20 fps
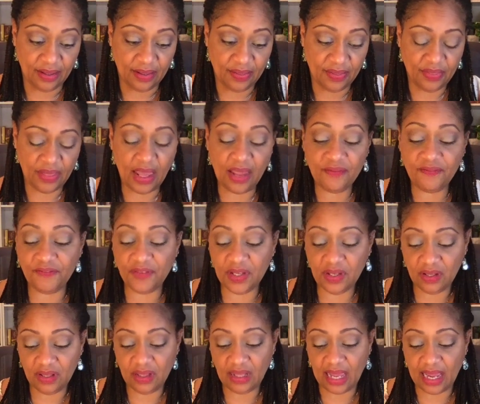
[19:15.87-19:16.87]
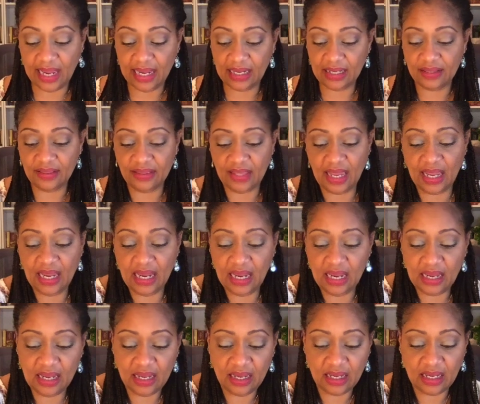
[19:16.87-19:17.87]
they feel like
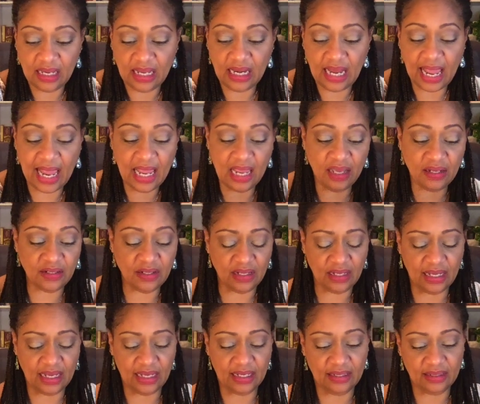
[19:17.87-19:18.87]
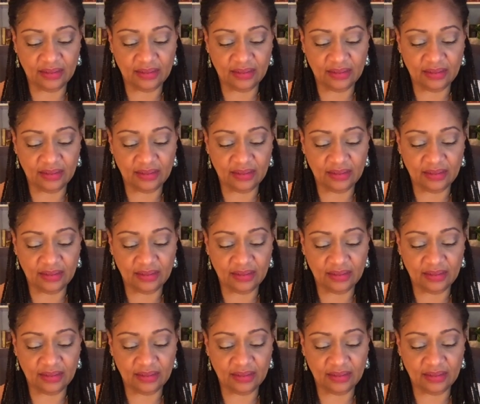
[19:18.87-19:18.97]
they can handle it.